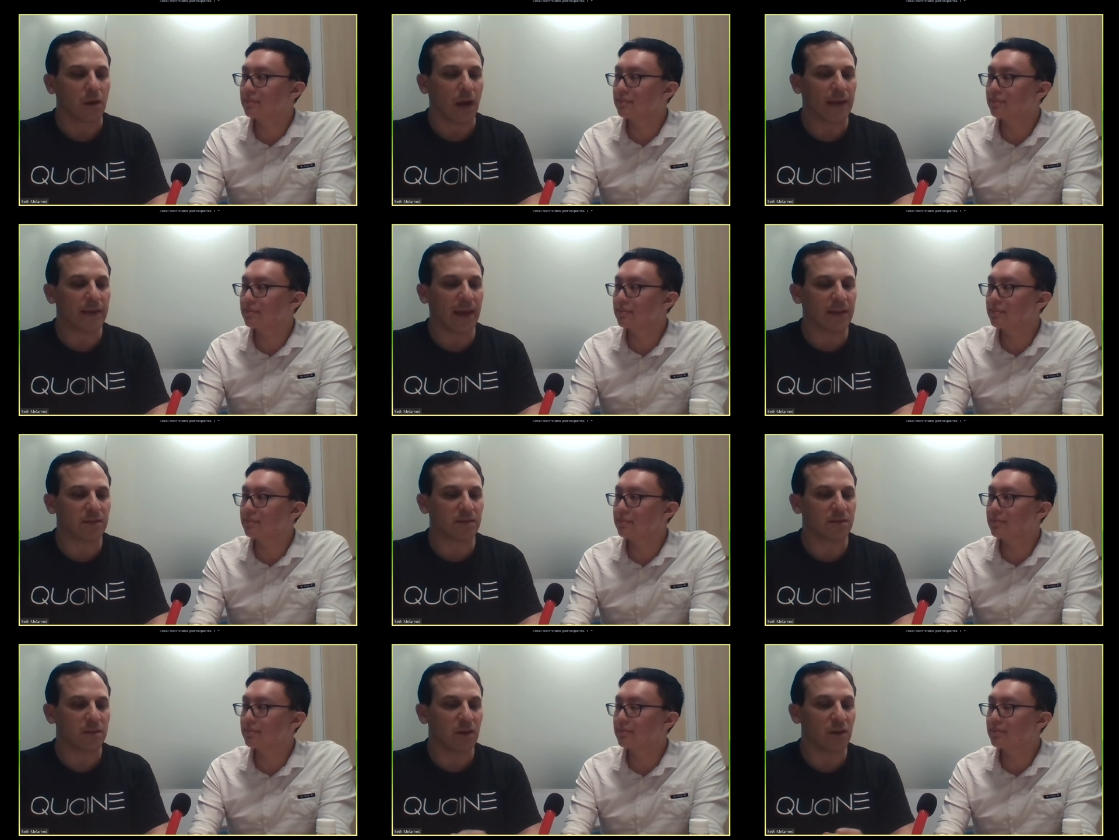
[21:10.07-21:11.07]
Speaker 1: I
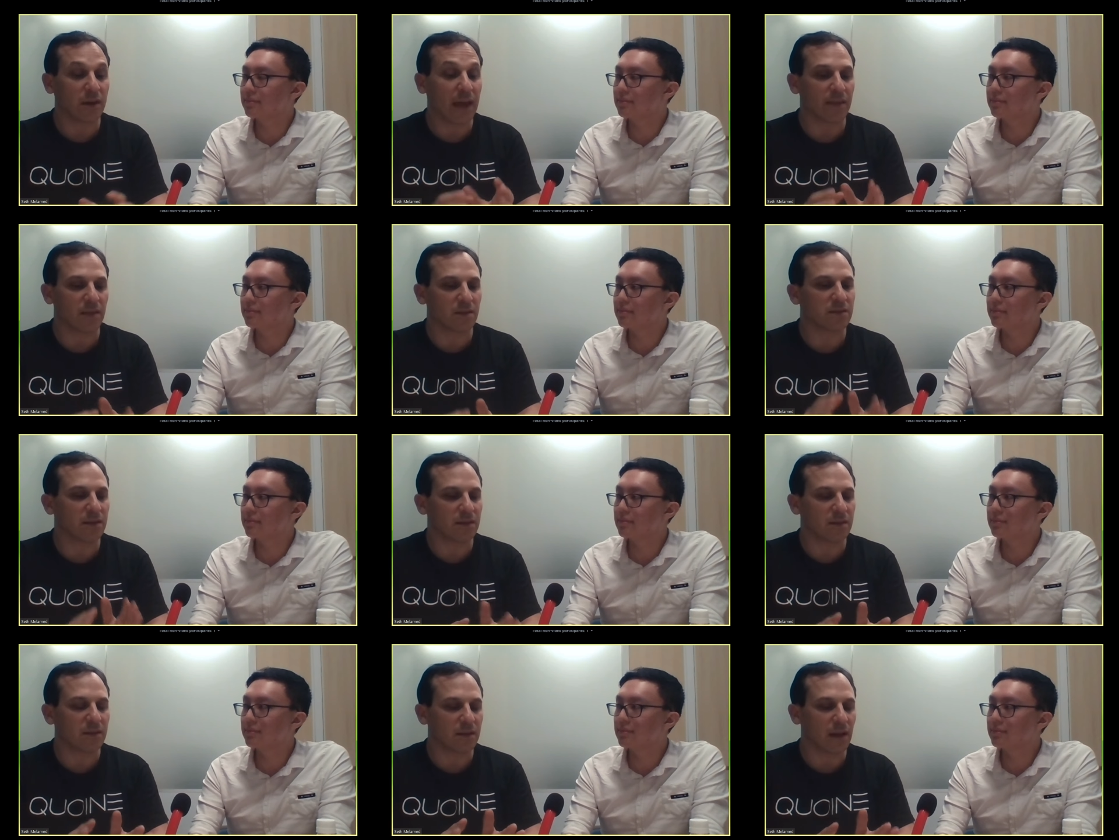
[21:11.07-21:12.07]
guess, you know, again, this
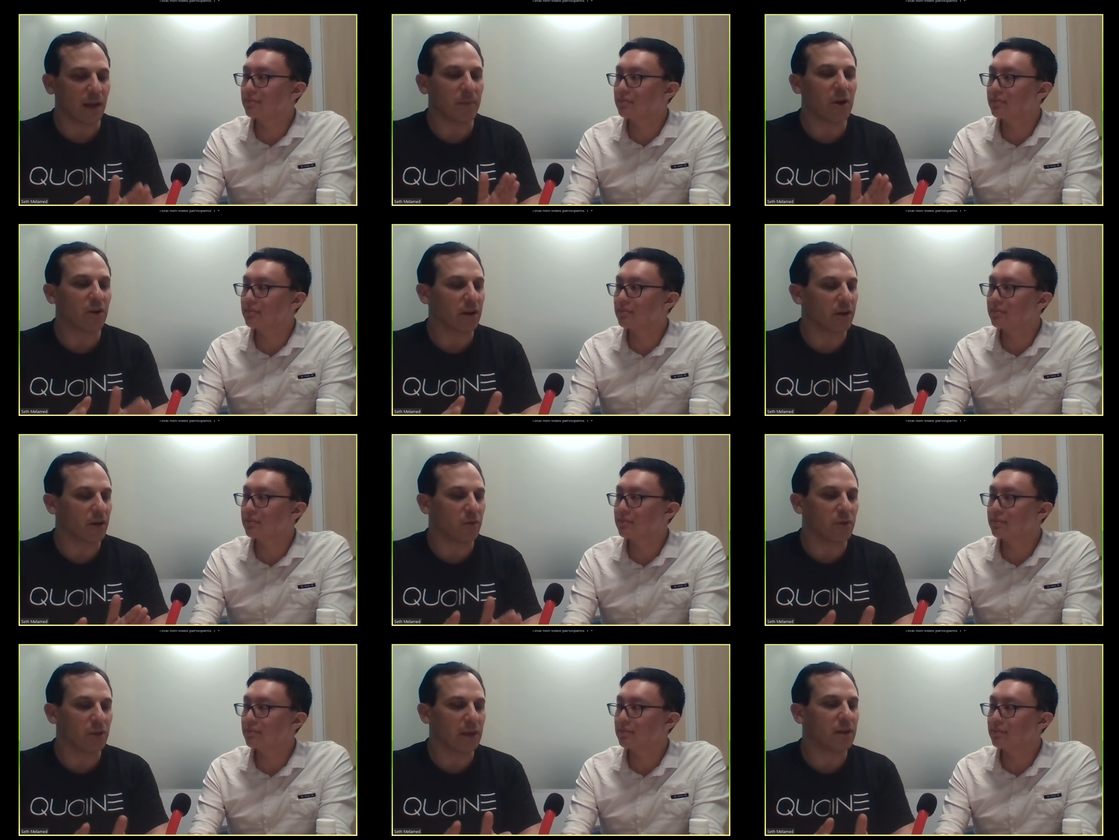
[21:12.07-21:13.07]
is, I'm hearing a
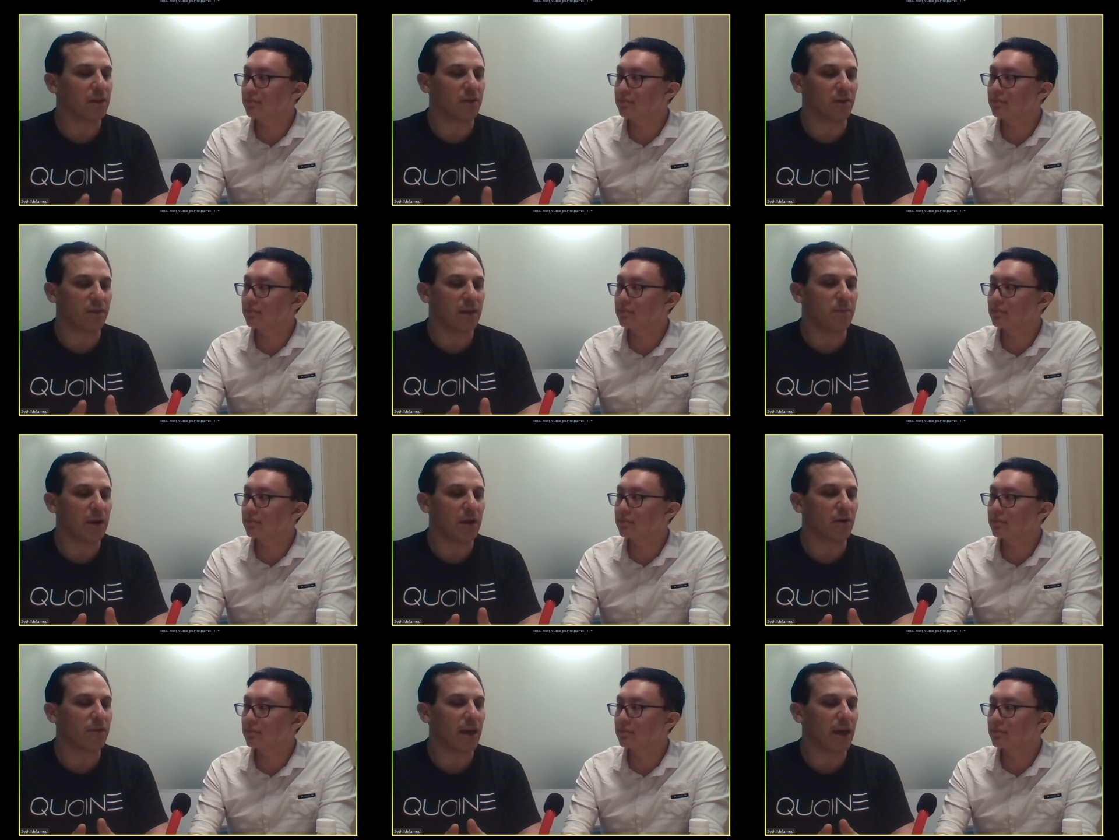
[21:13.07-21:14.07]
really clear theme
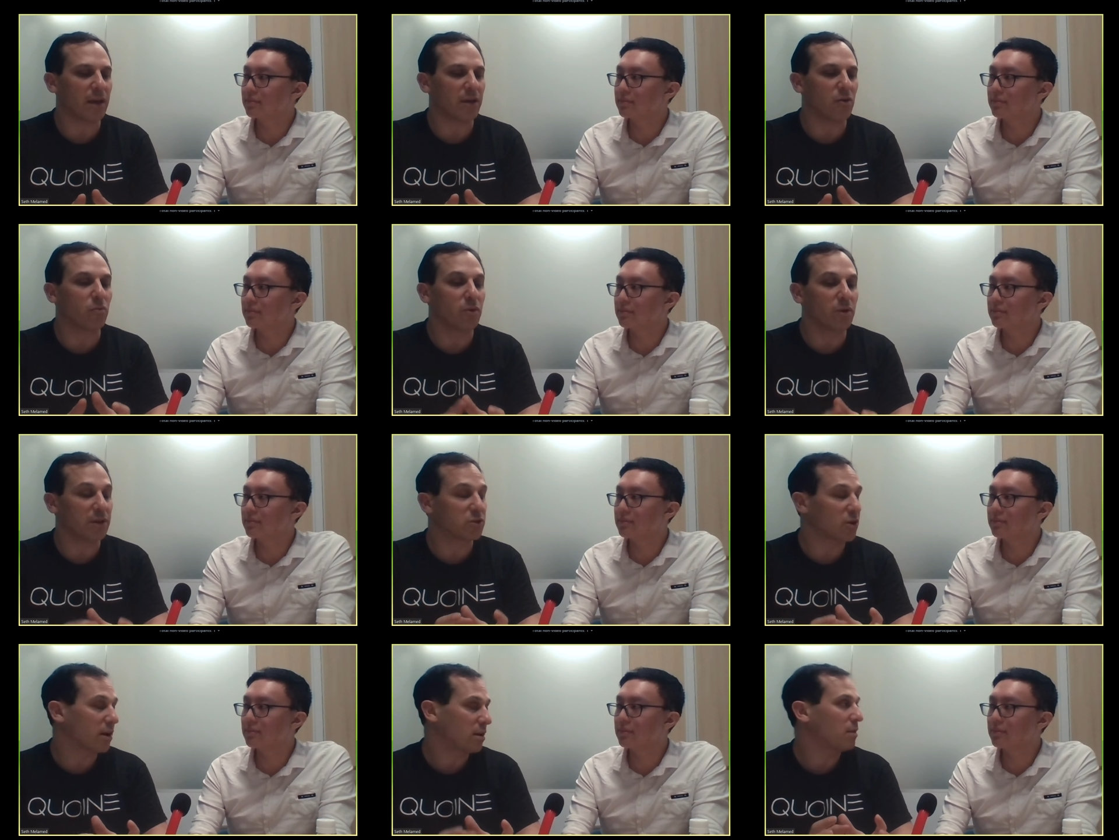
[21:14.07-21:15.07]
here that you're really
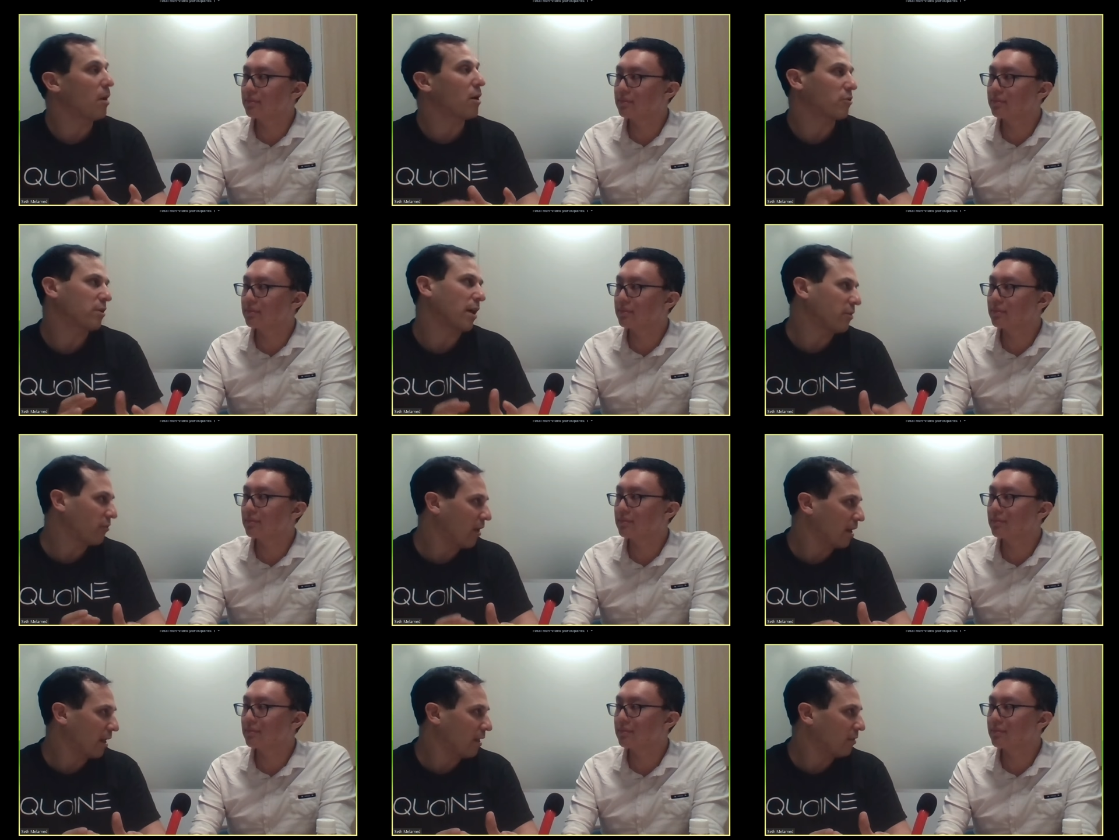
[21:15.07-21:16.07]
trying to democratize
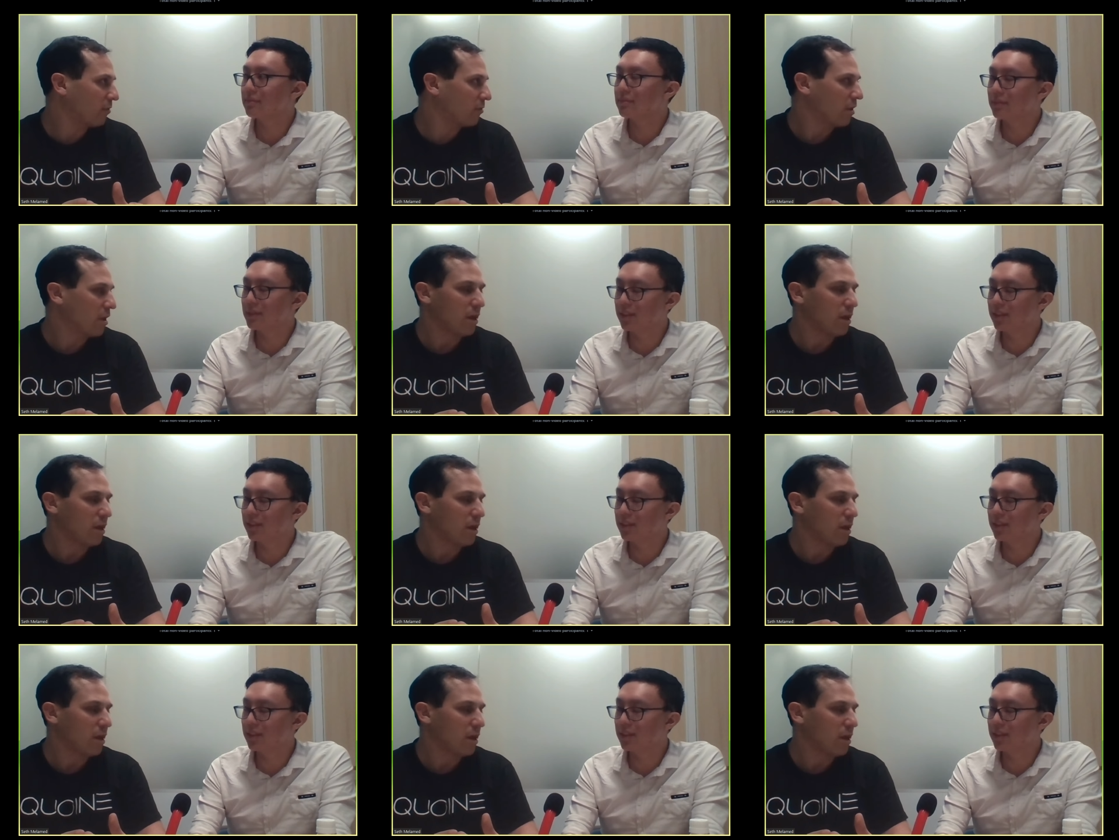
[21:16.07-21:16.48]
finance.